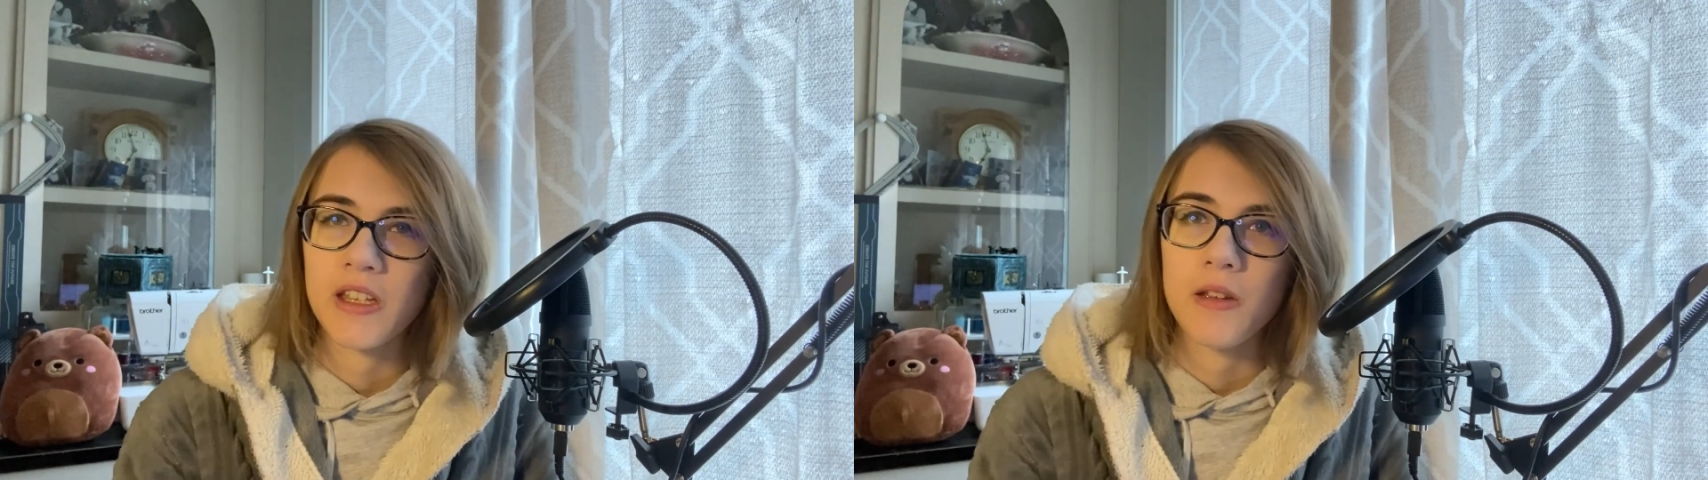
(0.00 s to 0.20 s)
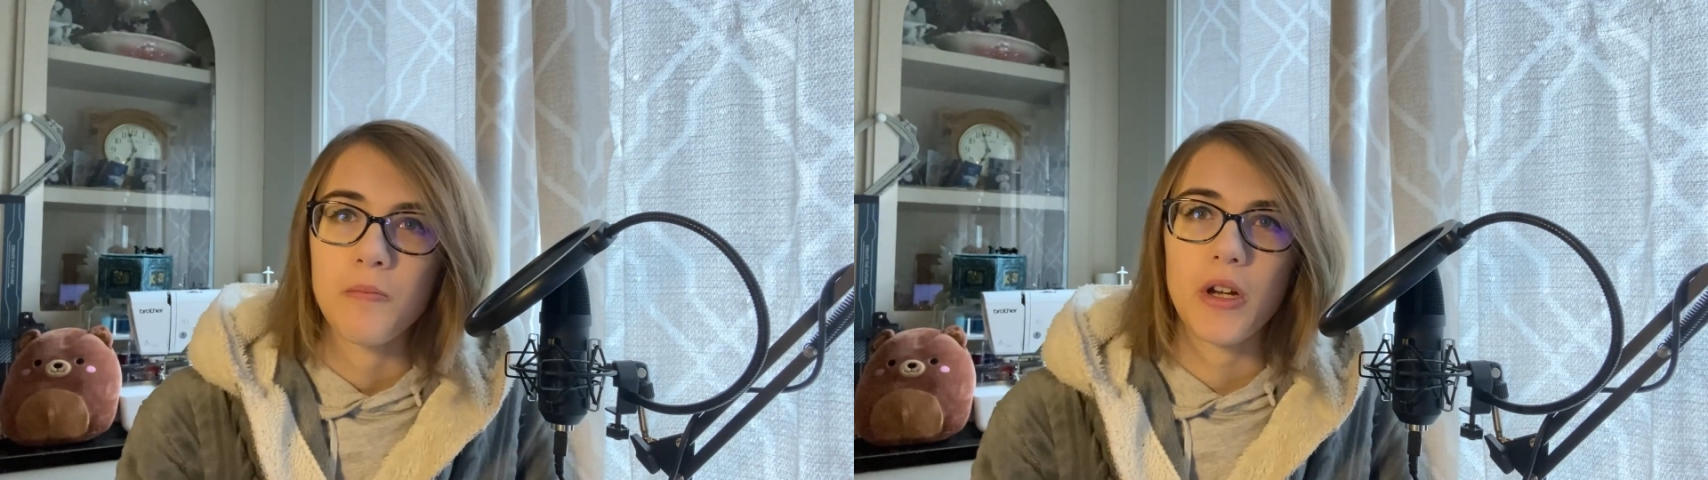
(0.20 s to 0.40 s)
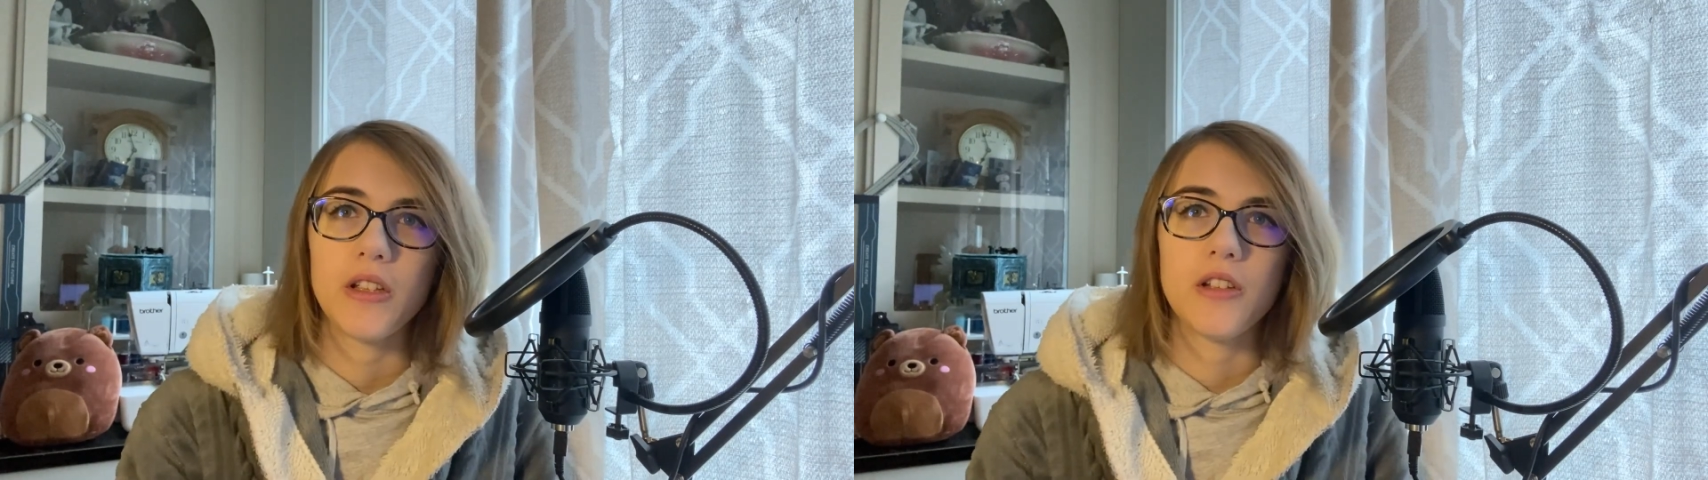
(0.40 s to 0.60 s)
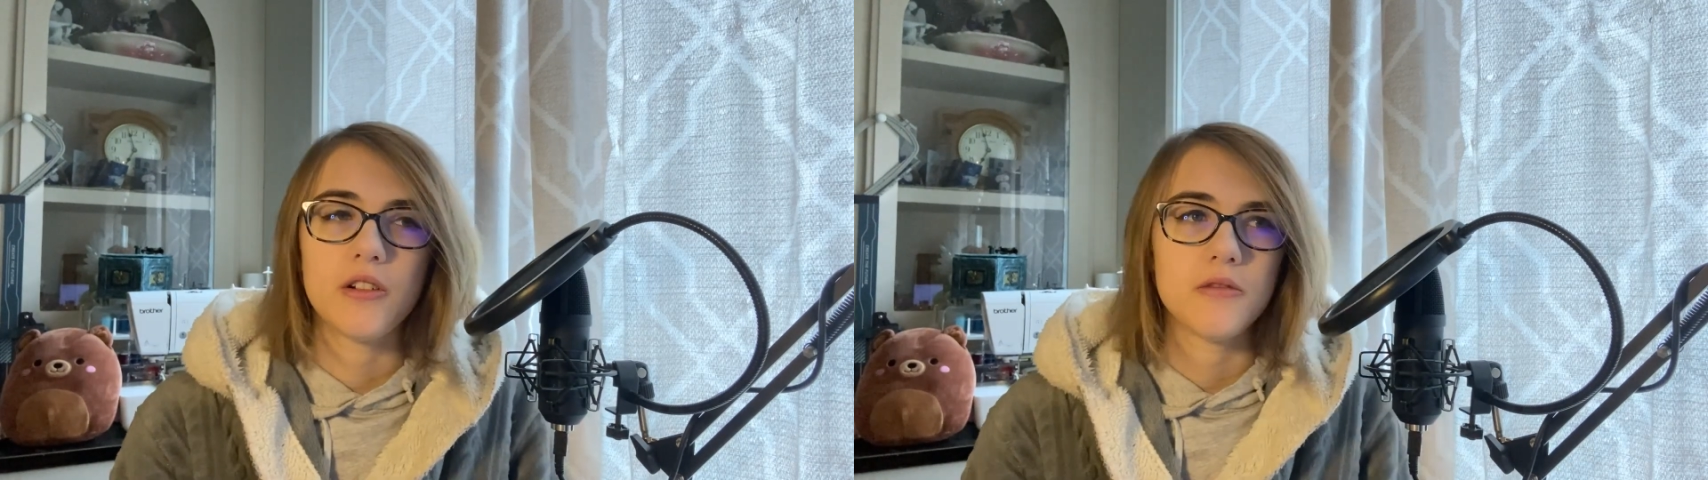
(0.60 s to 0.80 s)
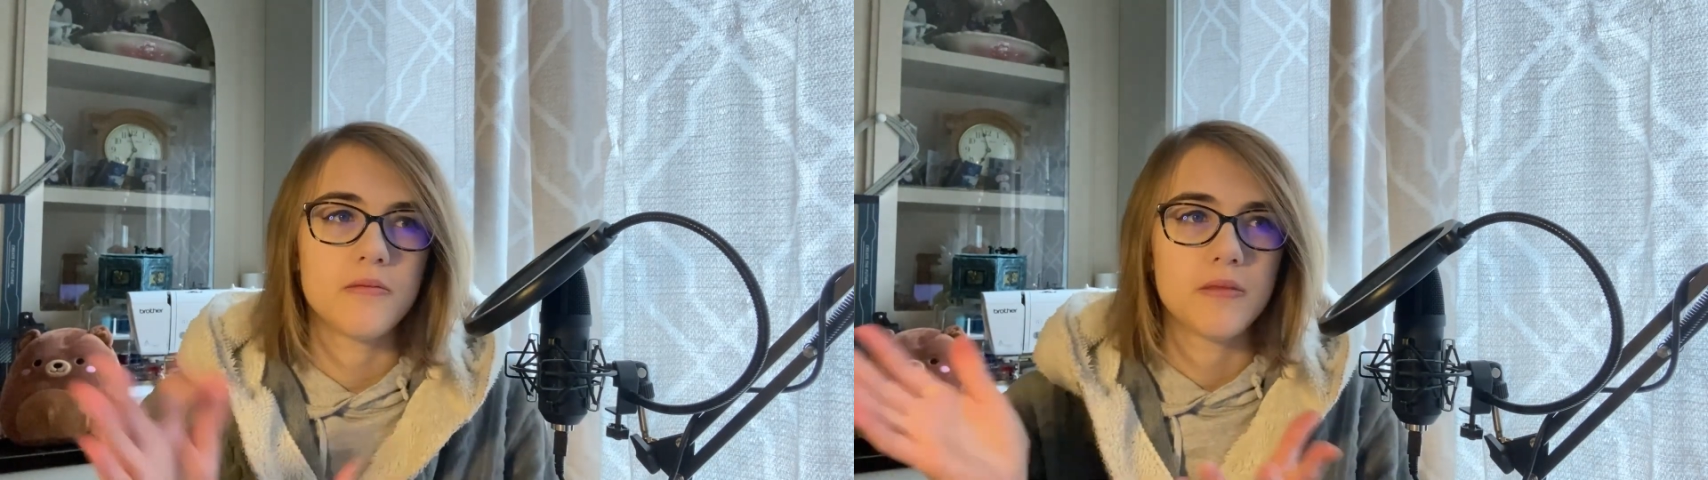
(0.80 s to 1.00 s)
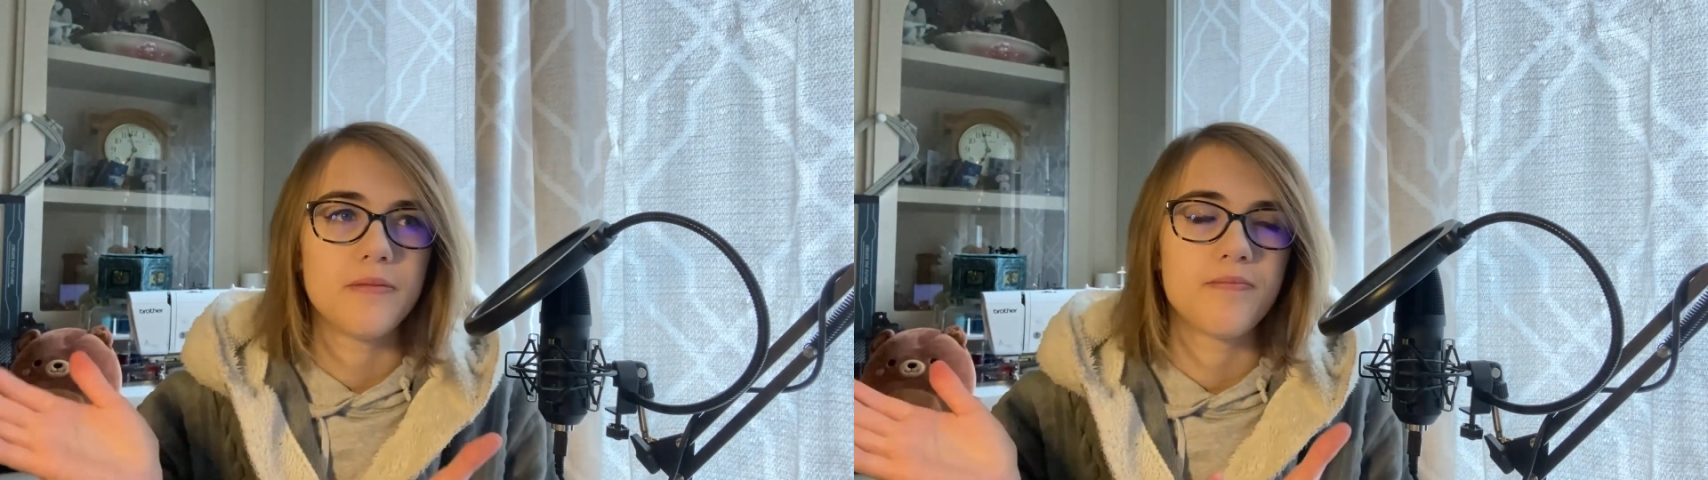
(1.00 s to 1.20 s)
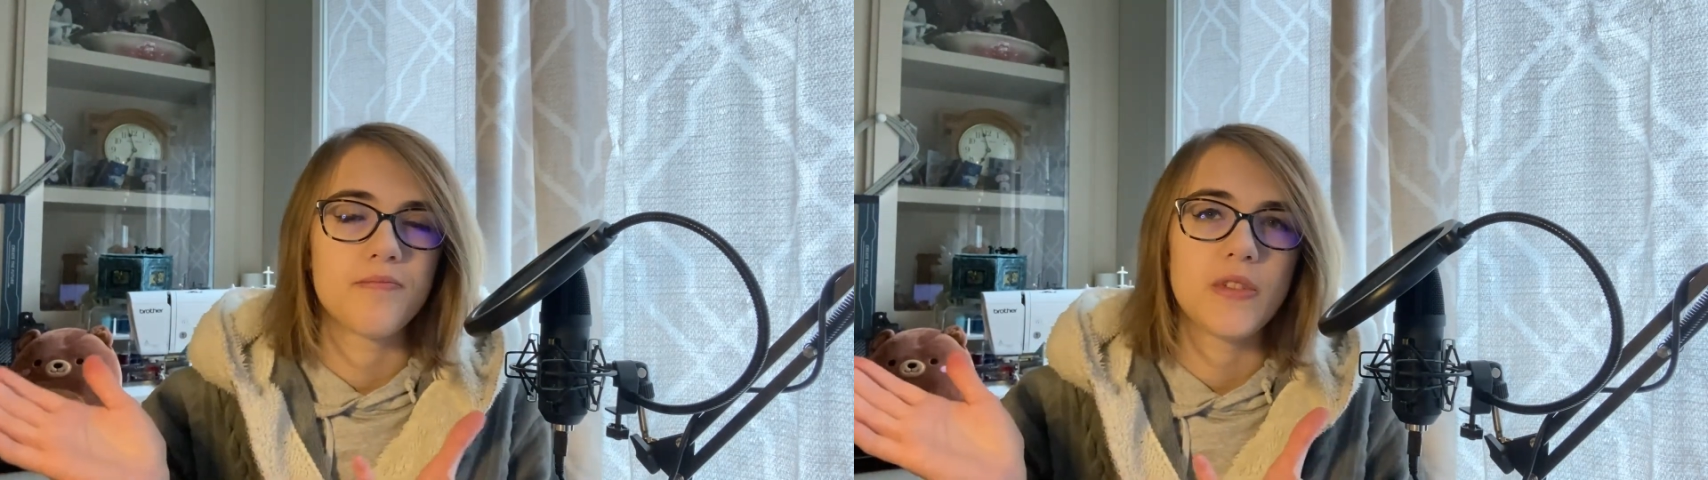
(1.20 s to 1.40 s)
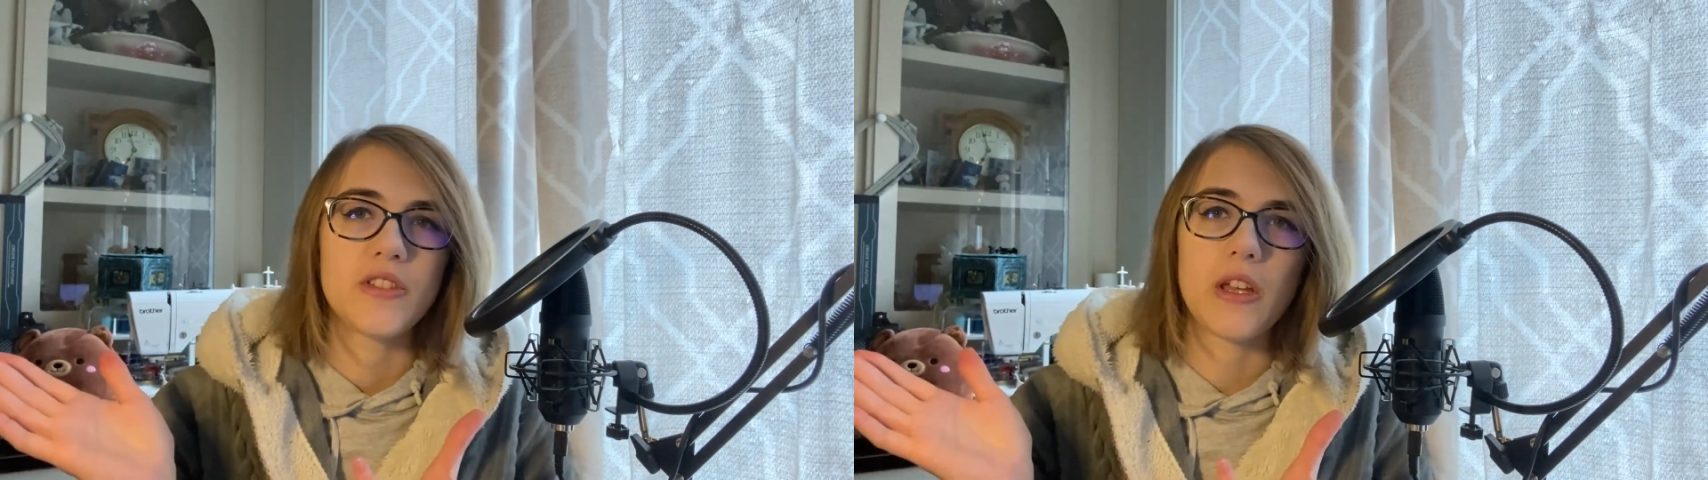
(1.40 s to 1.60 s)
But,
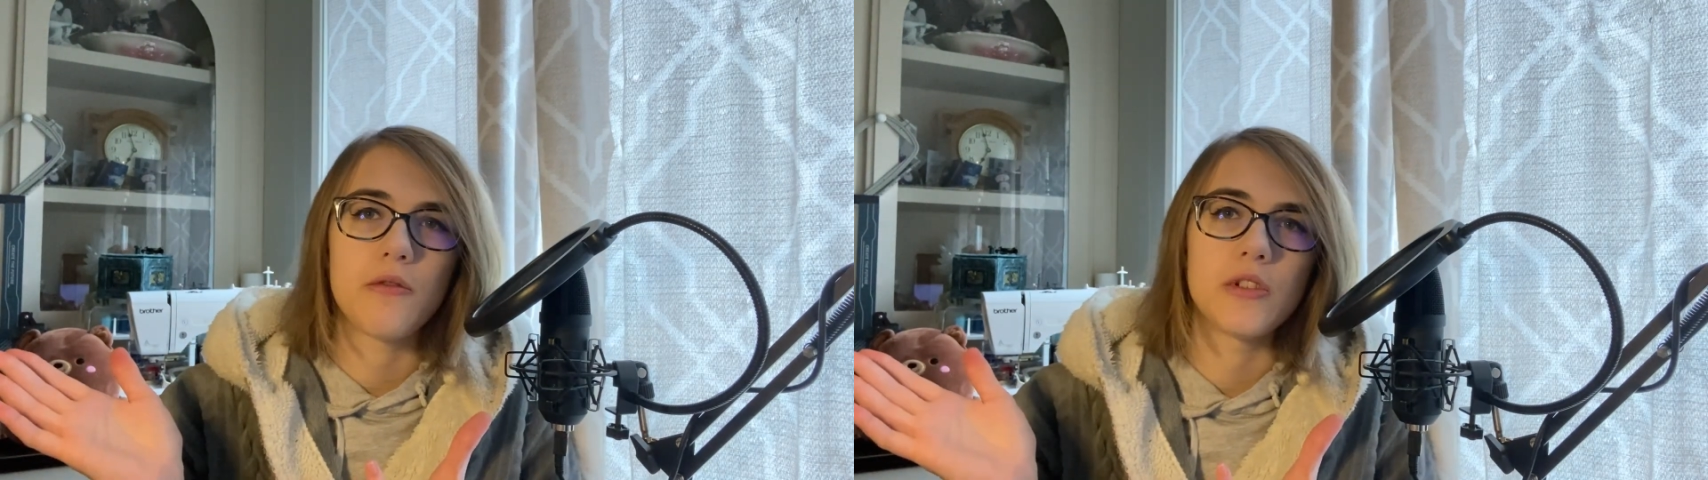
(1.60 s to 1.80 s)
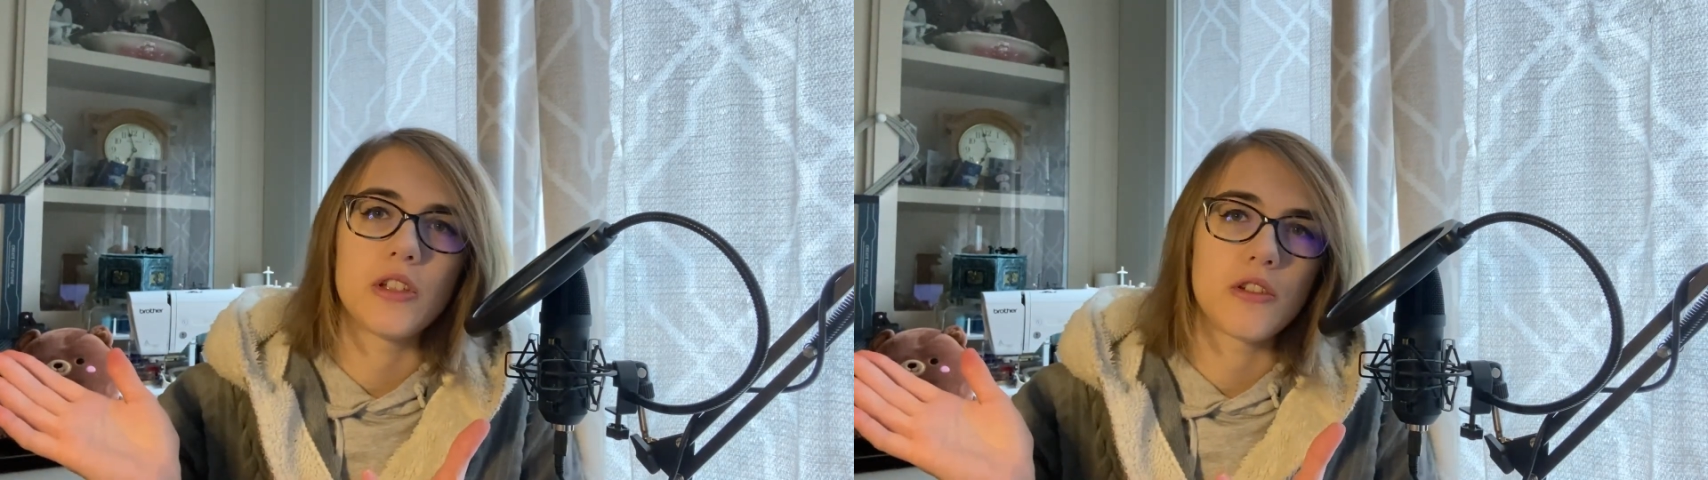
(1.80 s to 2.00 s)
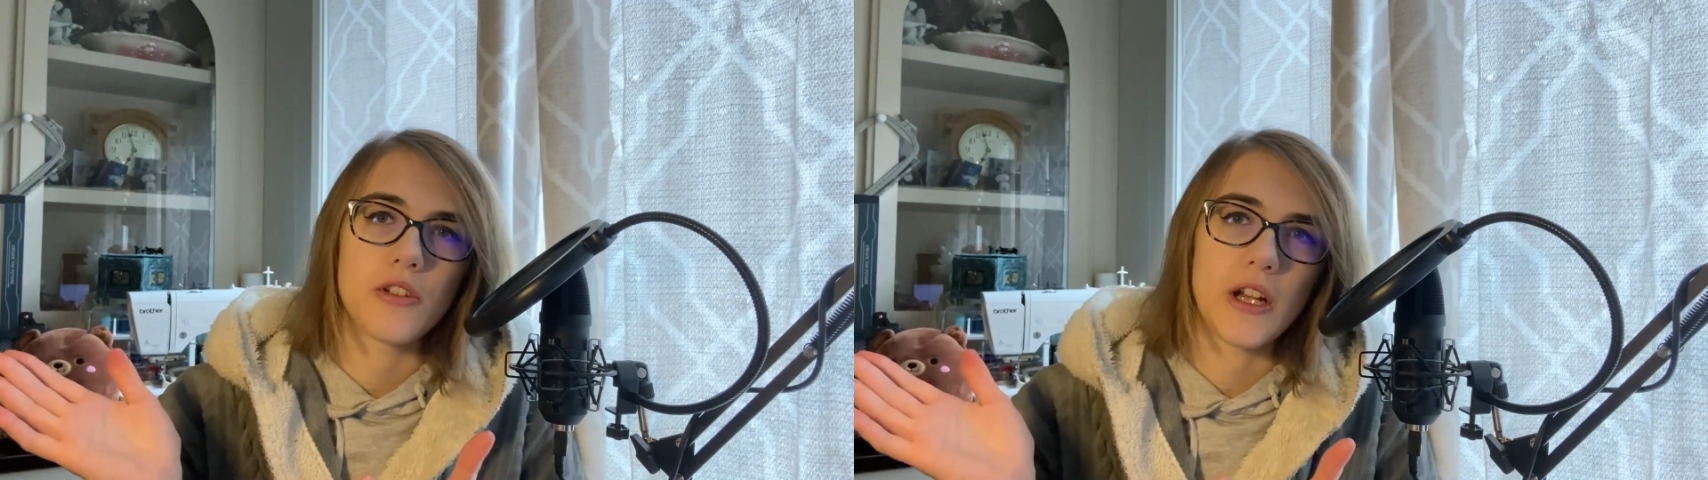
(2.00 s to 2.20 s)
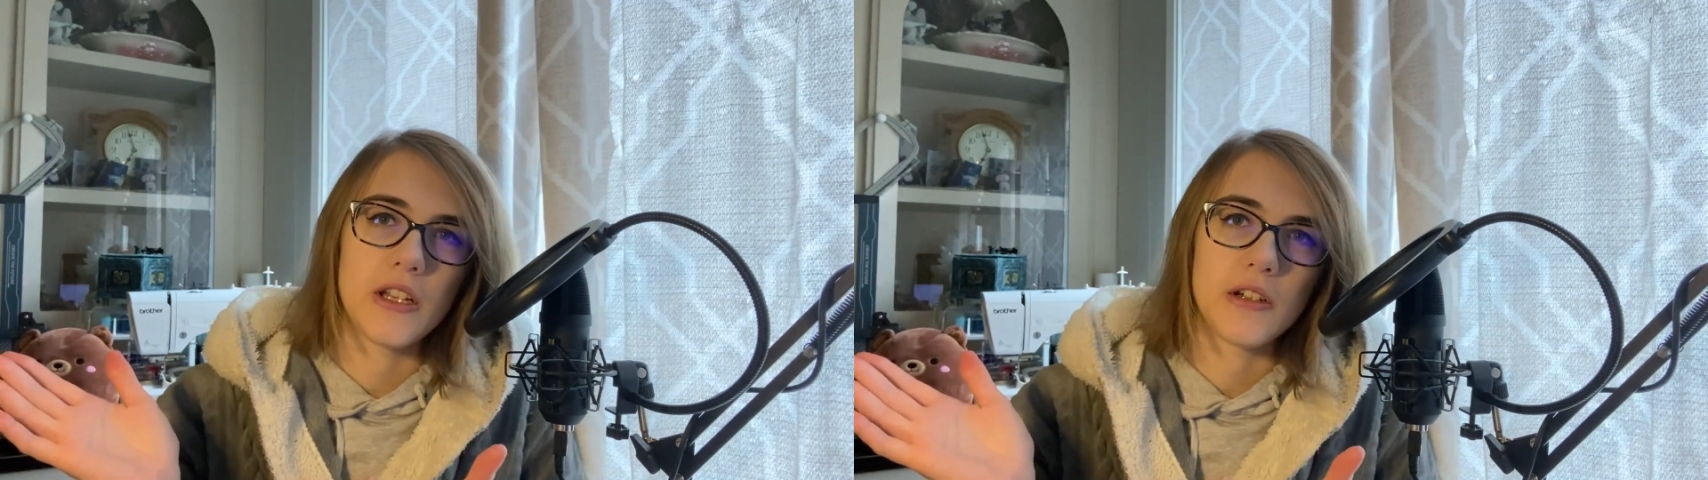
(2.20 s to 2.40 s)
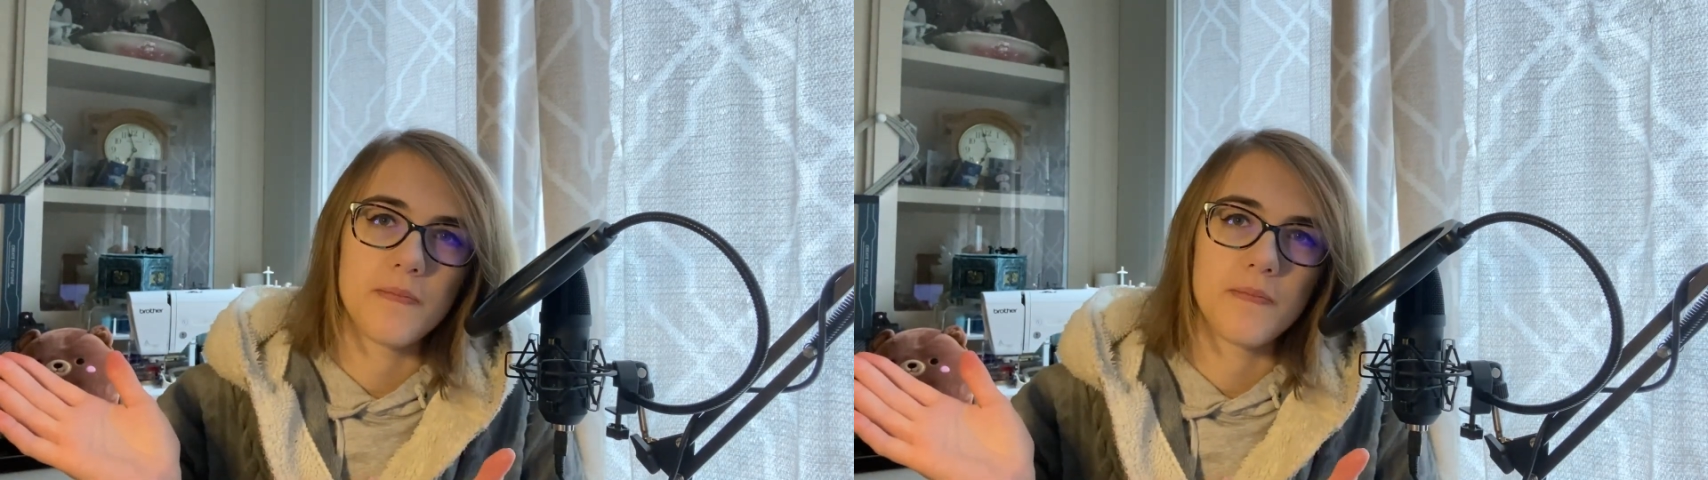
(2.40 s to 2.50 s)
is that really a good idea?